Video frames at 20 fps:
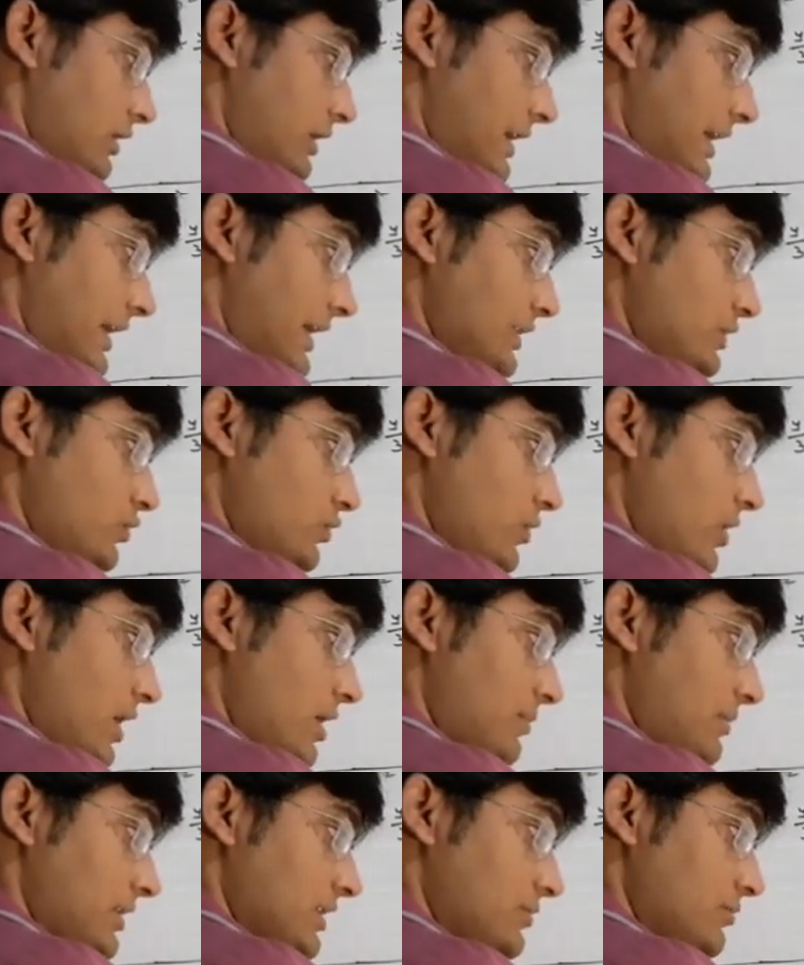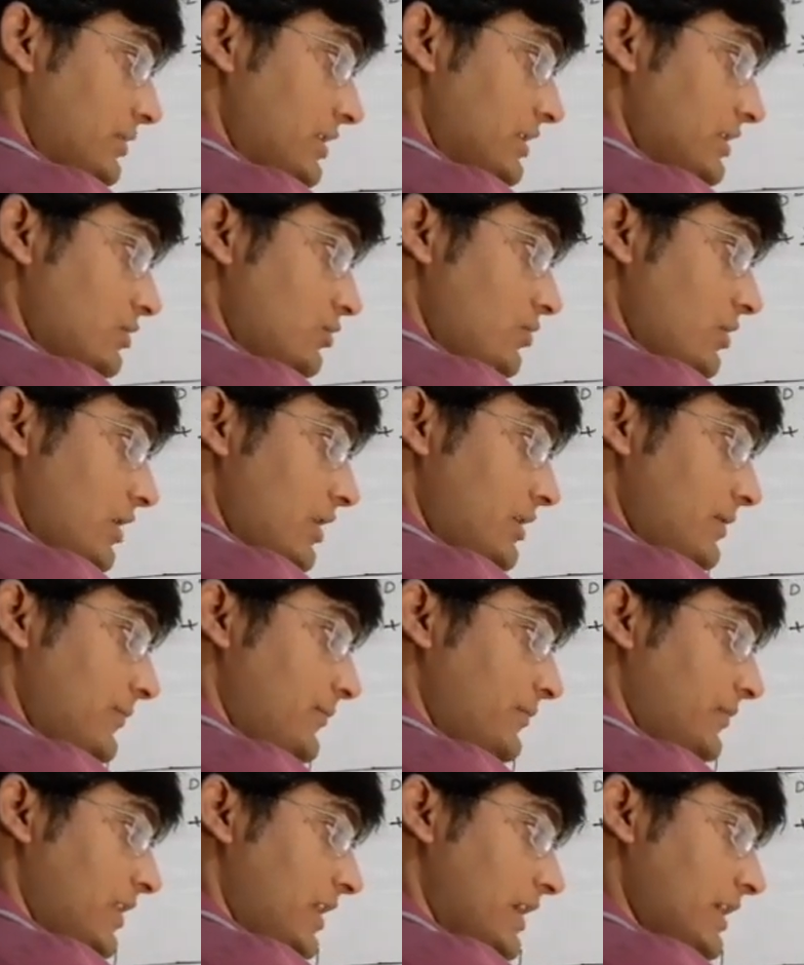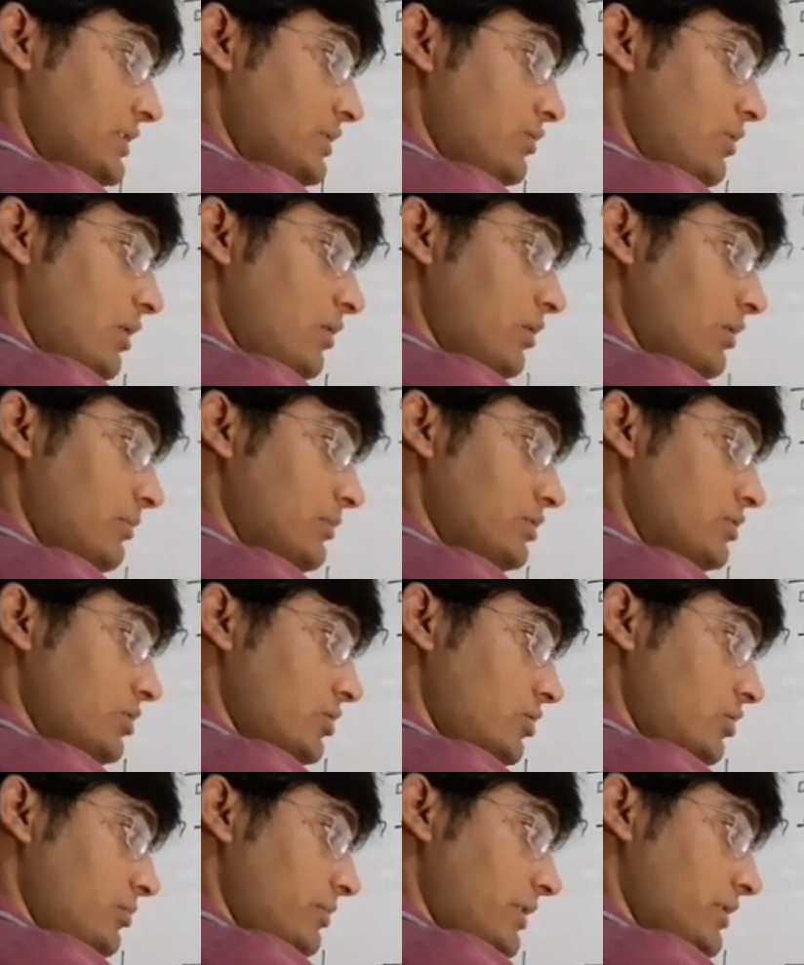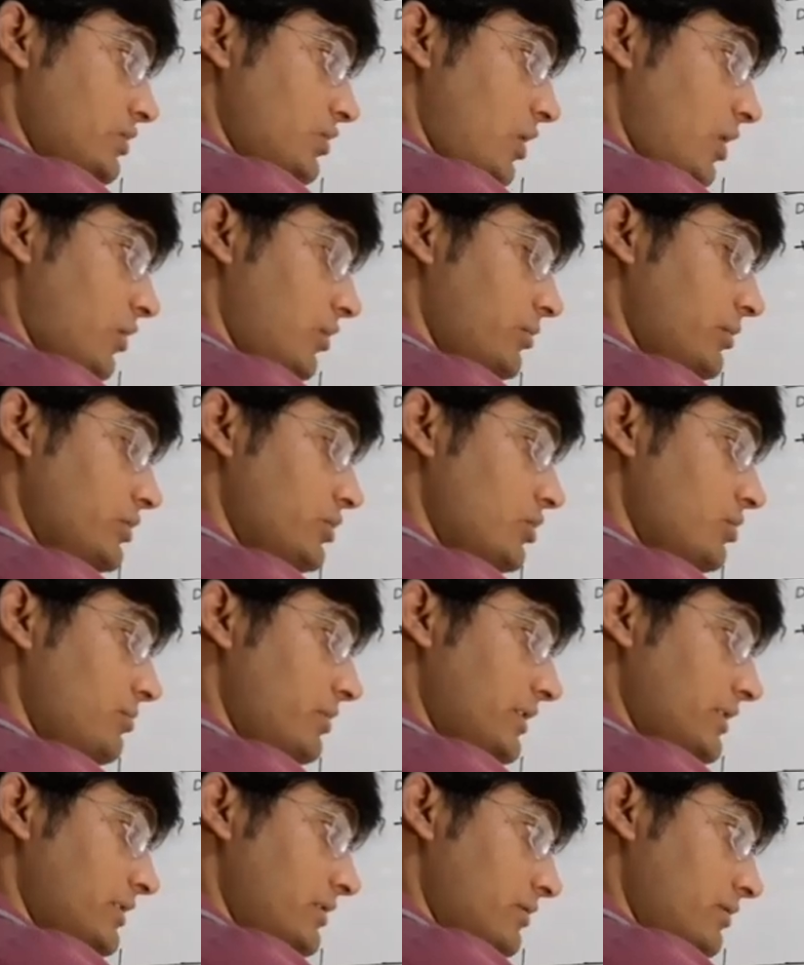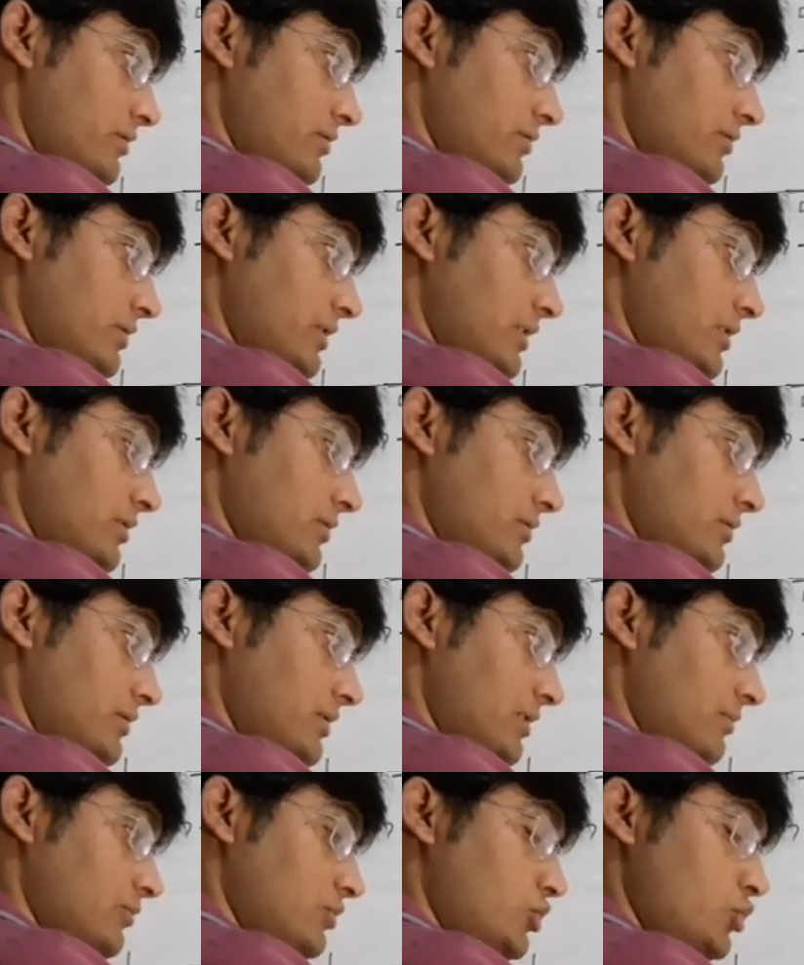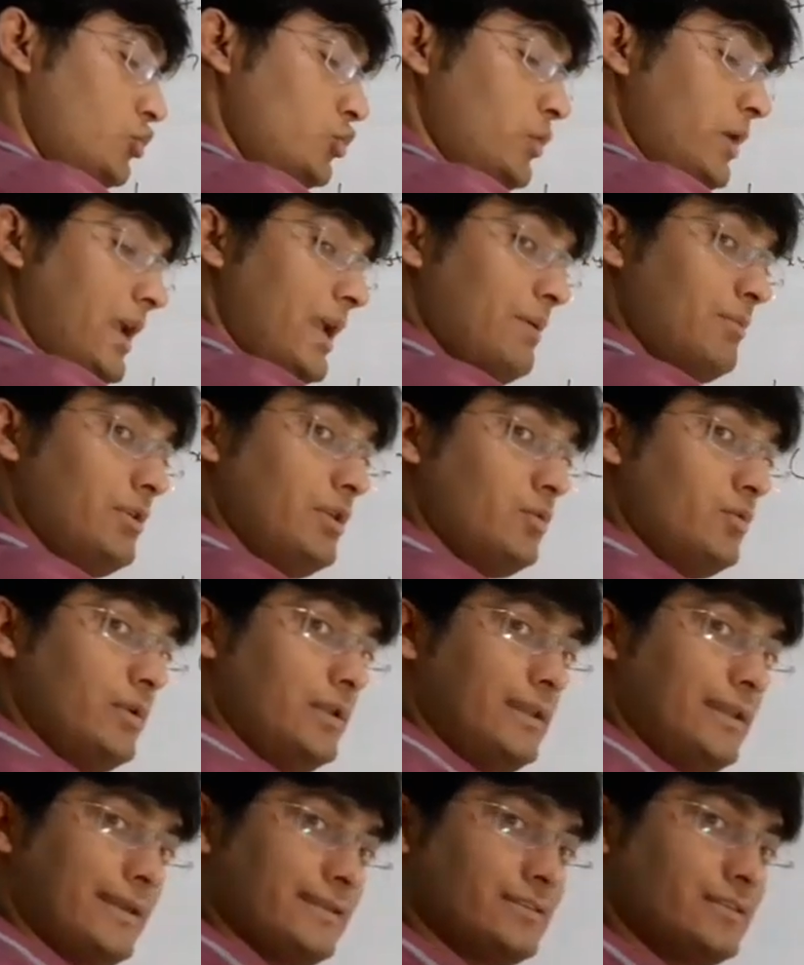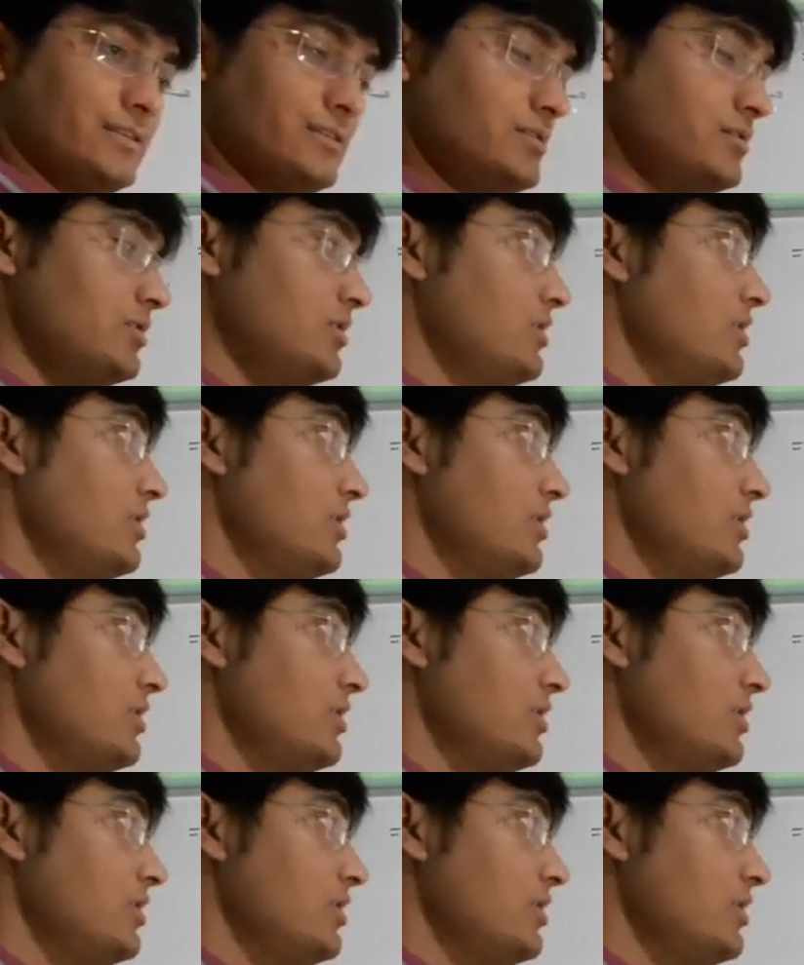a square plus b square, a square will be 0, b square will be 0, but the term 2ab will exist.